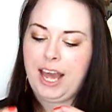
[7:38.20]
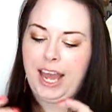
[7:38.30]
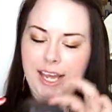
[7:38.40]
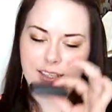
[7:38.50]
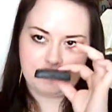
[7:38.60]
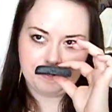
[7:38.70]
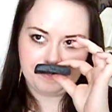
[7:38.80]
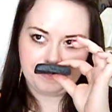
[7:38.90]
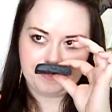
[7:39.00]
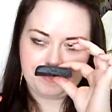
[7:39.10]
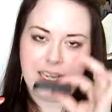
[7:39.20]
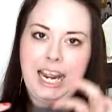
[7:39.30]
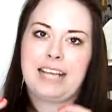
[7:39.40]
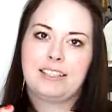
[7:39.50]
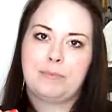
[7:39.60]
And
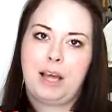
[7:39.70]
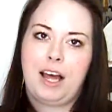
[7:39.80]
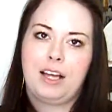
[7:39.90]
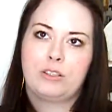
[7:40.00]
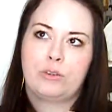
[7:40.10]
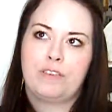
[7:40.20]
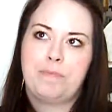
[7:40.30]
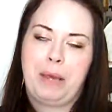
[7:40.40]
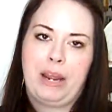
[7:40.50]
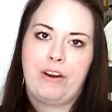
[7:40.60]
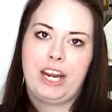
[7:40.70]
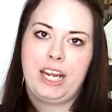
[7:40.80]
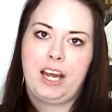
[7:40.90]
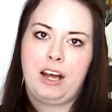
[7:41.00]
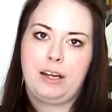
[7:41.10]
it has a sort of
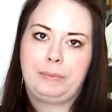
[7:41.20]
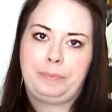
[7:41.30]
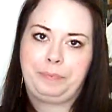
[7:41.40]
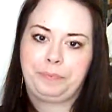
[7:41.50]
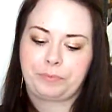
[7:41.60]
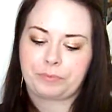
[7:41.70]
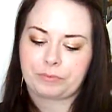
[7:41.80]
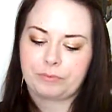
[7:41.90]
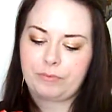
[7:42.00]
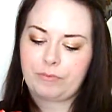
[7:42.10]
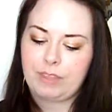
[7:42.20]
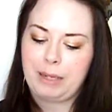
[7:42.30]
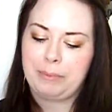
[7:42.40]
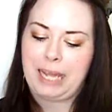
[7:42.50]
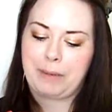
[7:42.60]
berry,
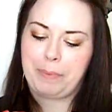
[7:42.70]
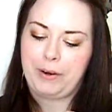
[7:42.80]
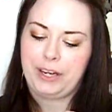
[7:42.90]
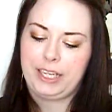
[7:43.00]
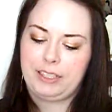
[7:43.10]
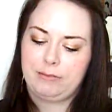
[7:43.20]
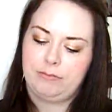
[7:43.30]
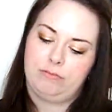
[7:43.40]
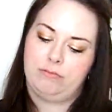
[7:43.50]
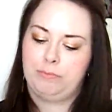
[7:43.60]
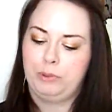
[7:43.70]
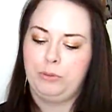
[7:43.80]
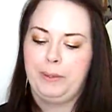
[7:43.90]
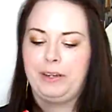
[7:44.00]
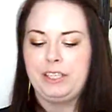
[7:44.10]
blackberry,
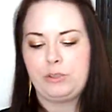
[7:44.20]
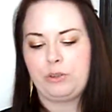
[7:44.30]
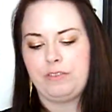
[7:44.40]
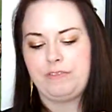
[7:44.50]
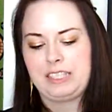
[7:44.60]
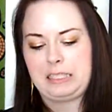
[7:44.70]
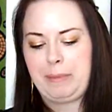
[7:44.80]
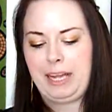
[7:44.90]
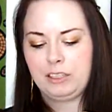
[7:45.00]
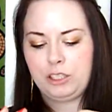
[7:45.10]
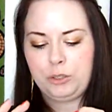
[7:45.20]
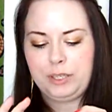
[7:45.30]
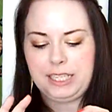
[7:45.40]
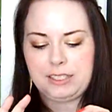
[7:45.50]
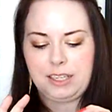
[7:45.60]
blueberry sort of smell
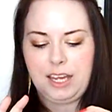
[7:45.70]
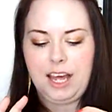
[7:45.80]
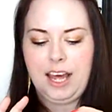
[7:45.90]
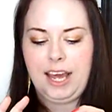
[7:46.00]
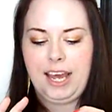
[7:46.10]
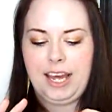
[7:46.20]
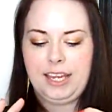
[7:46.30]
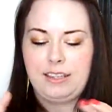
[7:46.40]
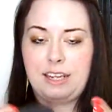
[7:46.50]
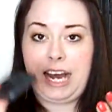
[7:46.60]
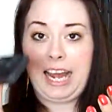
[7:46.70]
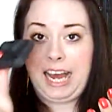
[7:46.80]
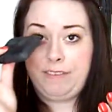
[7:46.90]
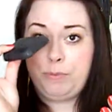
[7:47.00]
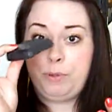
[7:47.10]
to it. And I
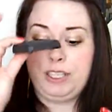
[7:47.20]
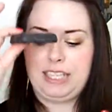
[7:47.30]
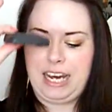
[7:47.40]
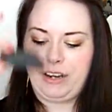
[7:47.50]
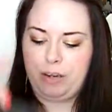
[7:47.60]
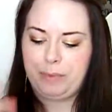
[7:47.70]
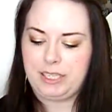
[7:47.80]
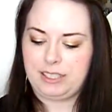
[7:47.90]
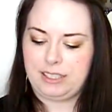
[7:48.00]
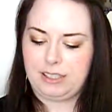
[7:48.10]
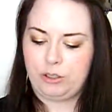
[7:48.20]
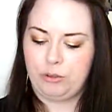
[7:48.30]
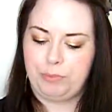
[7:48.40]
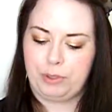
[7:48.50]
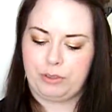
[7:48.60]
have to put it down now because it's
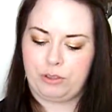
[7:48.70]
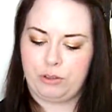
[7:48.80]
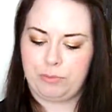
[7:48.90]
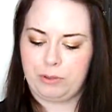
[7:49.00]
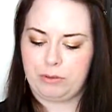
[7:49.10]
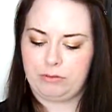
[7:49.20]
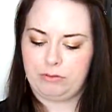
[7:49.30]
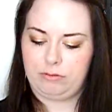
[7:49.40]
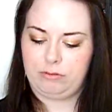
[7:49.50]
super, super